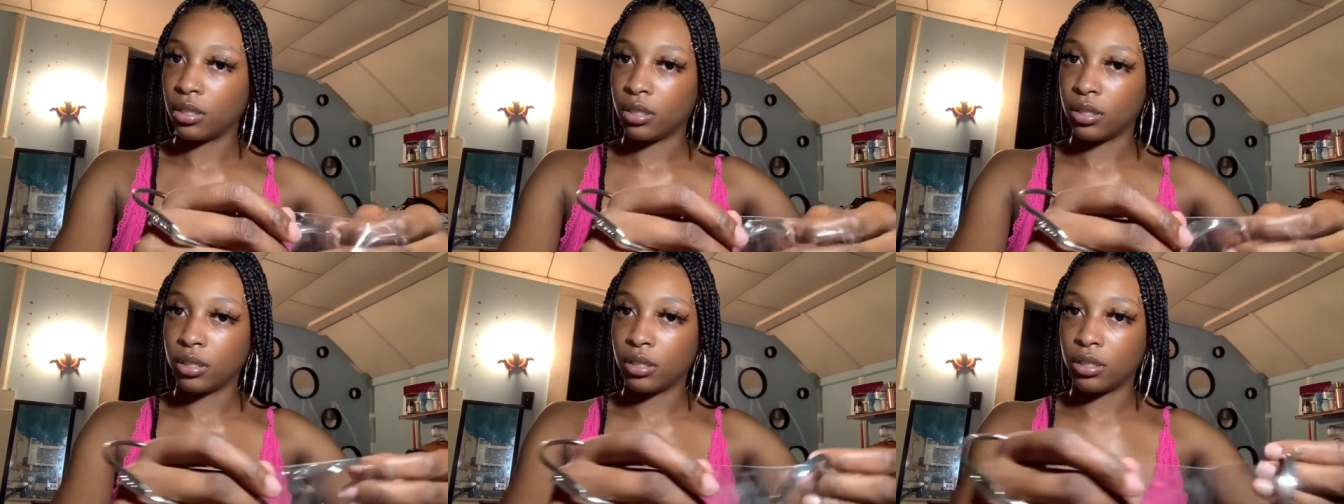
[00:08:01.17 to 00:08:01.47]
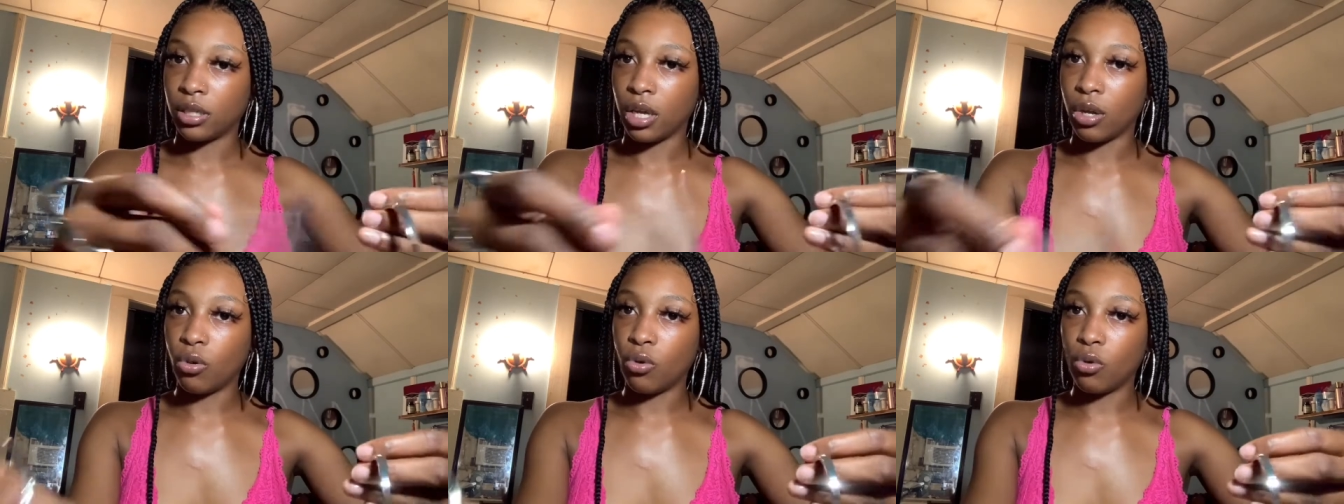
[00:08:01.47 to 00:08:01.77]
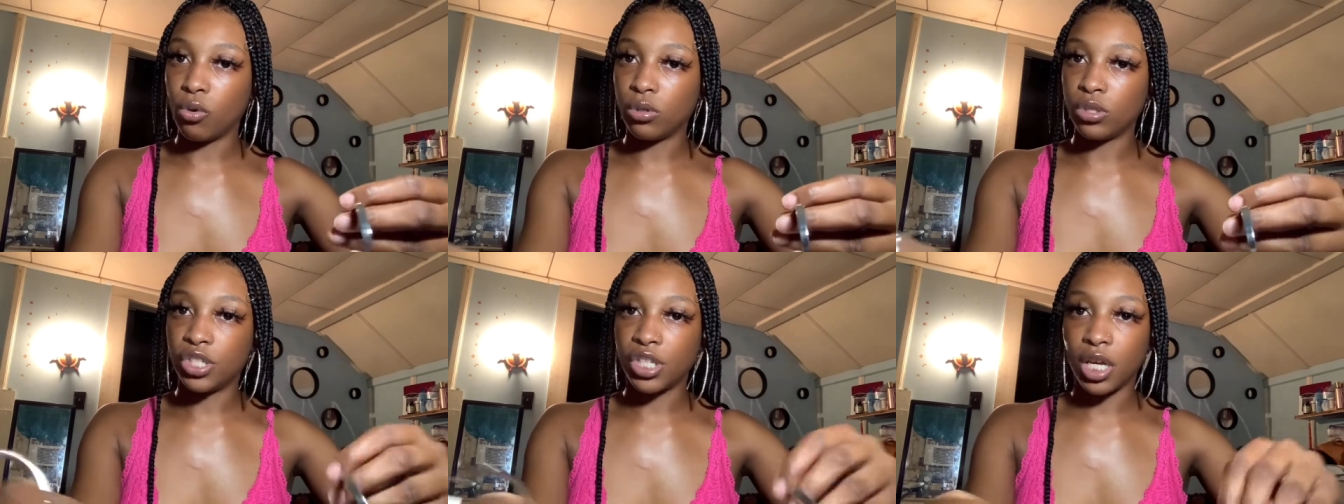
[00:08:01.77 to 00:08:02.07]
They
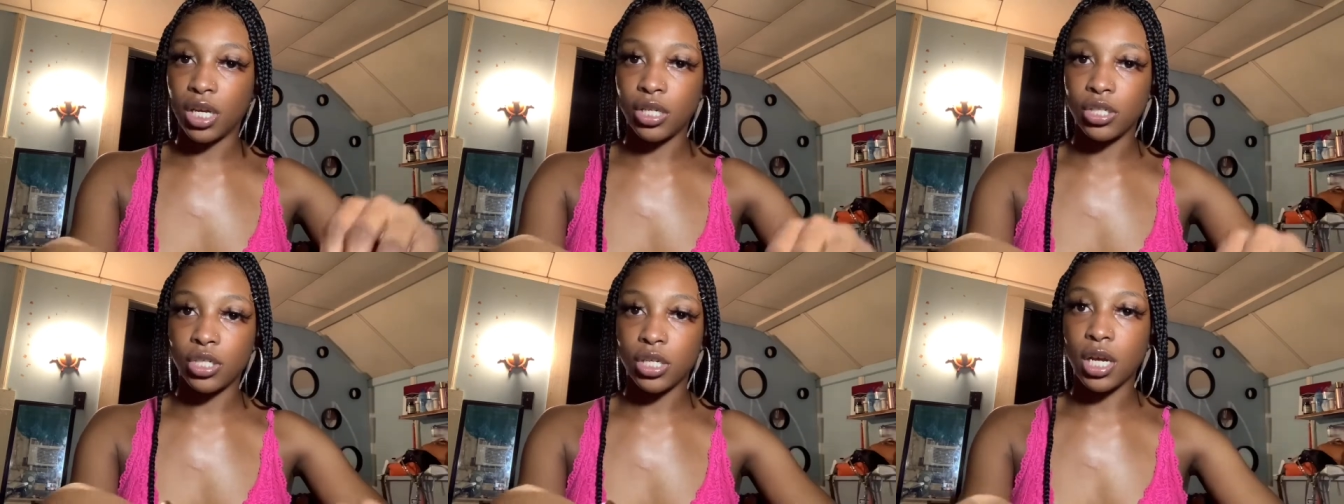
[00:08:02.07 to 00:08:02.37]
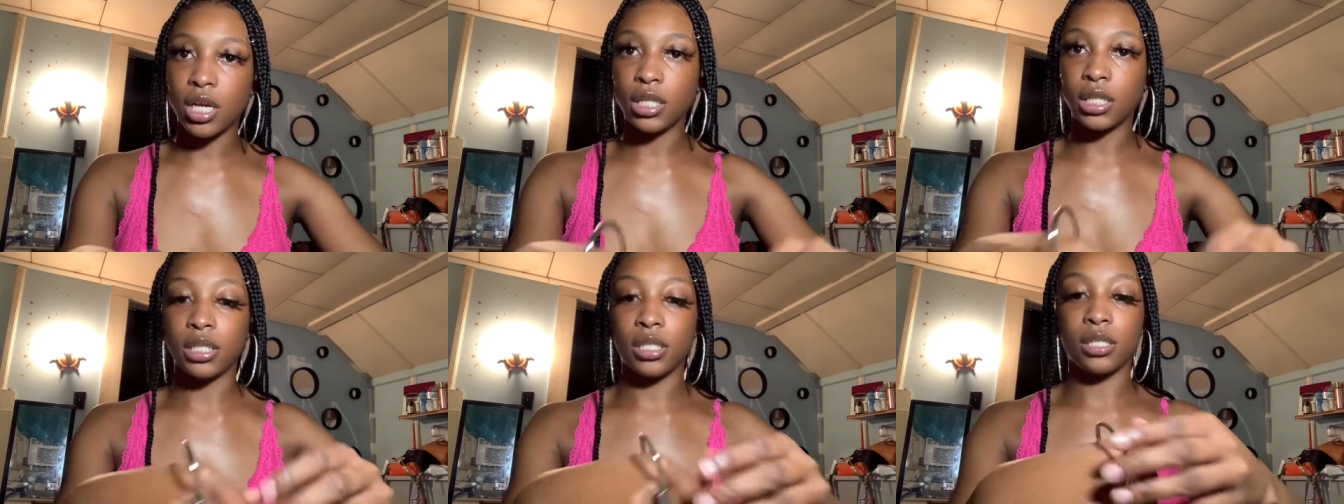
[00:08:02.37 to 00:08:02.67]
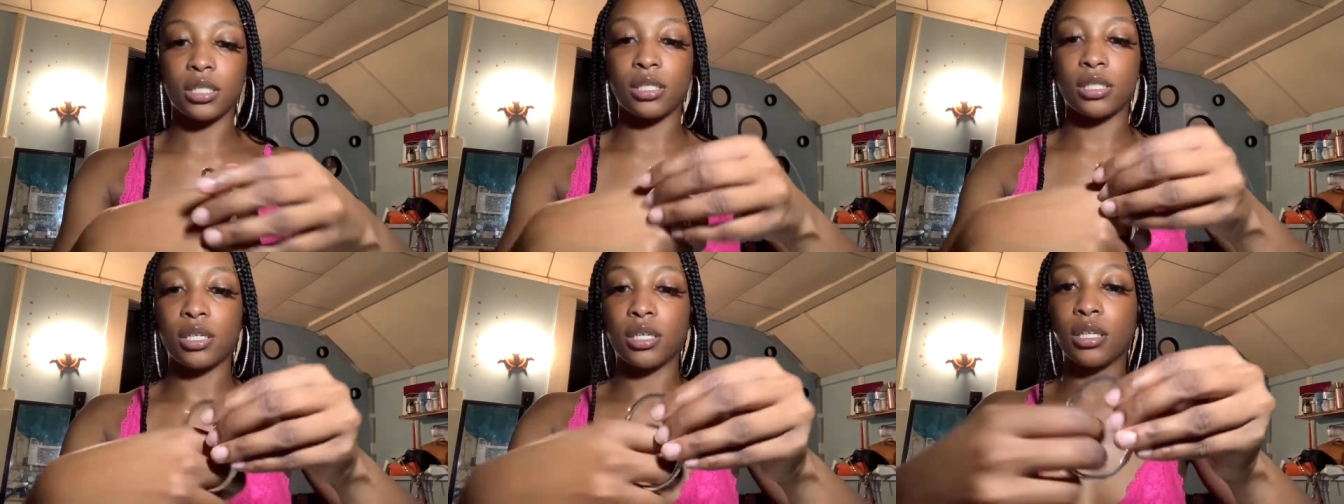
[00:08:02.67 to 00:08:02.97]
all change colors.
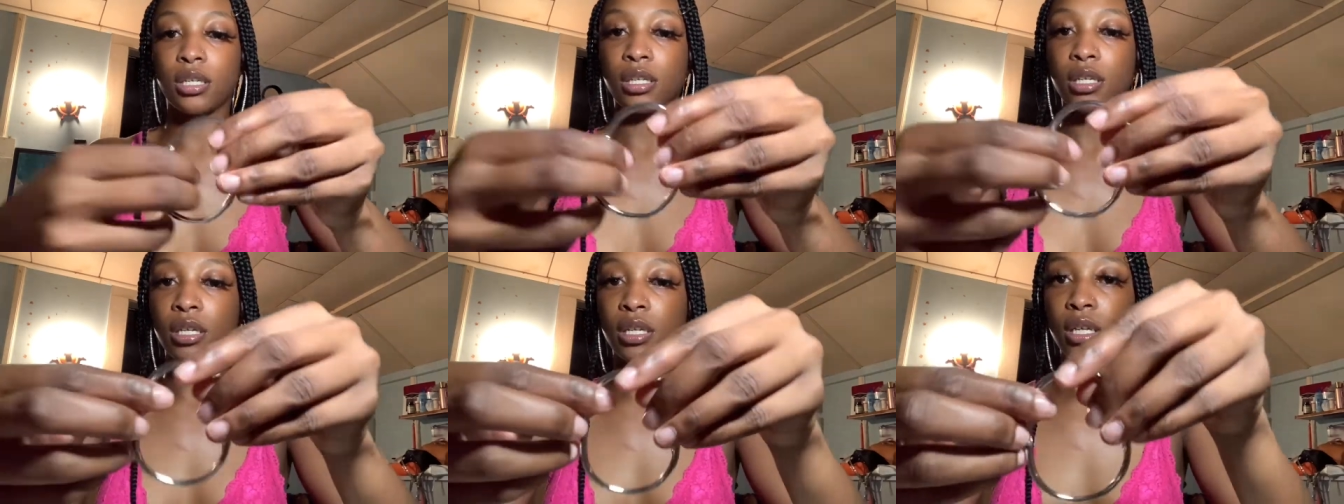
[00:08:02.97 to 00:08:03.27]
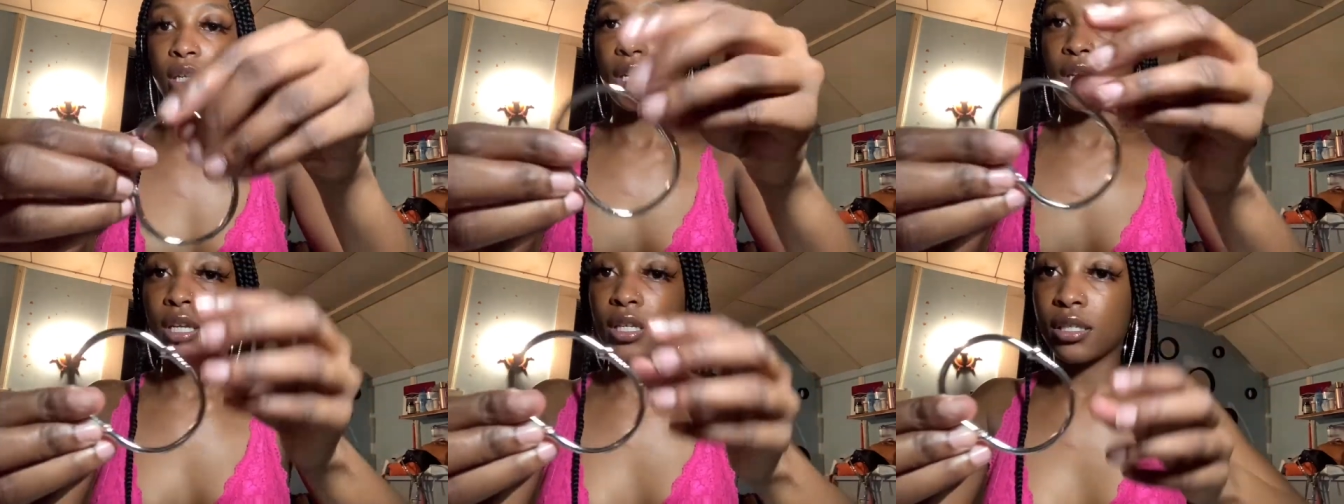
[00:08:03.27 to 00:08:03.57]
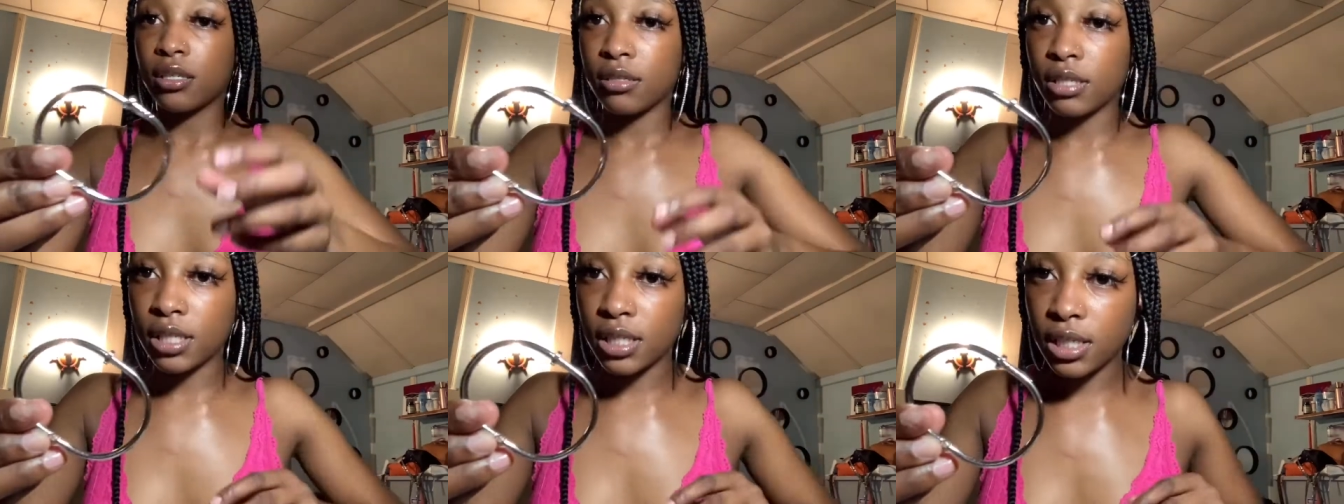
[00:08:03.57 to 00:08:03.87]

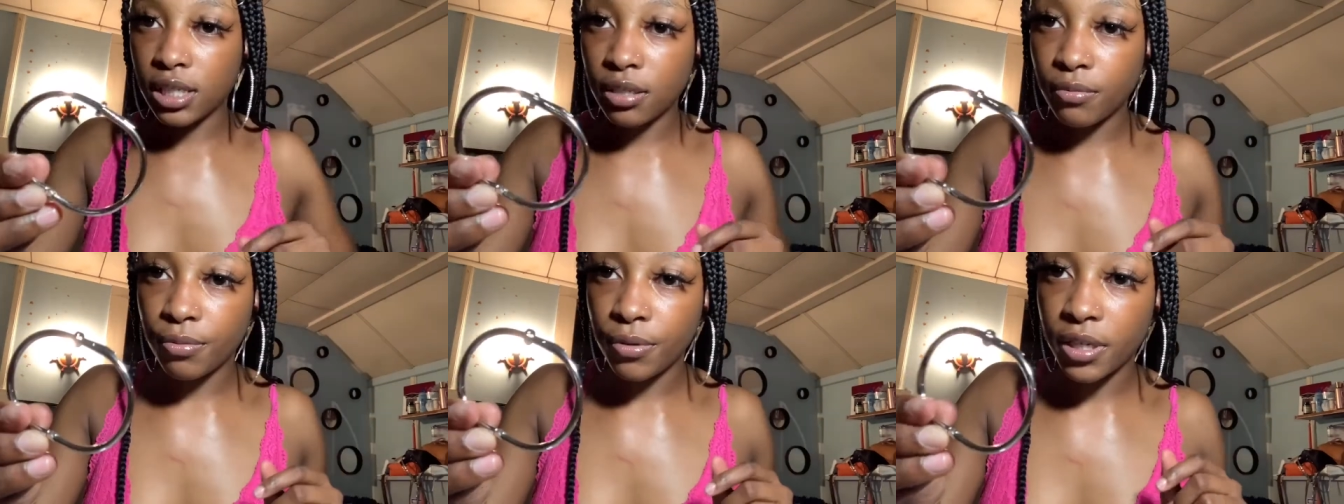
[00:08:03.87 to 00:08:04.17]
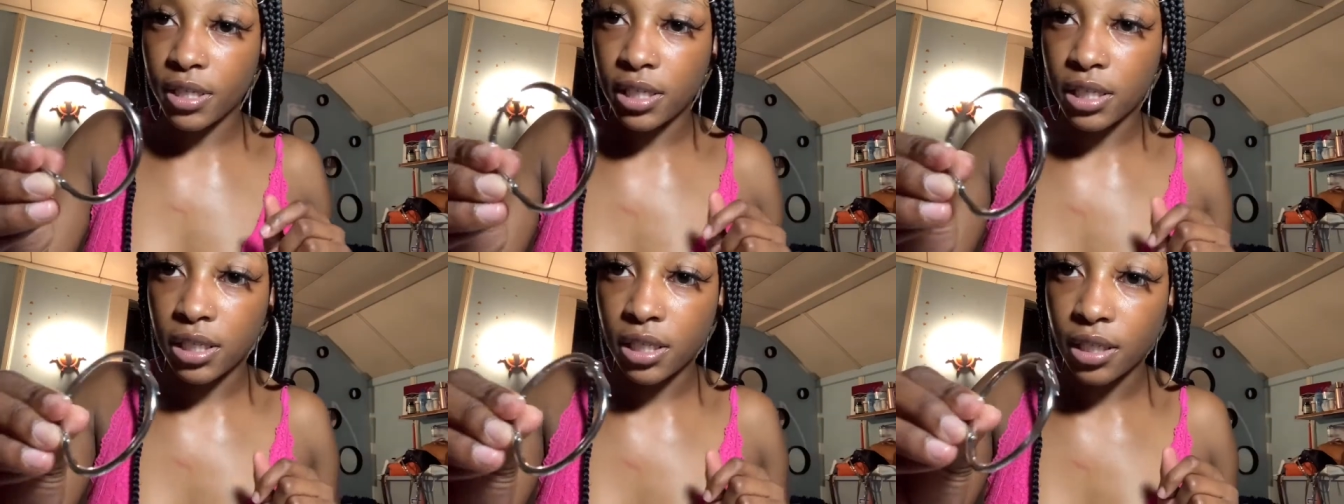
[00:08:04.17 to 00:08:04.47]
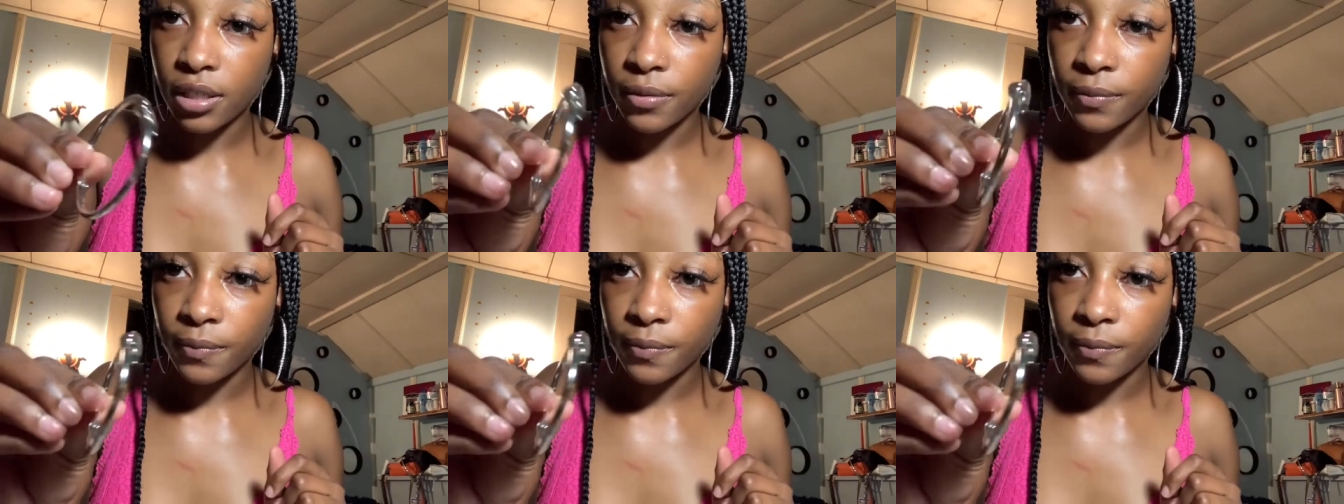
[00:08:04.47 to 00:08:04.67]
So this is the bracelet.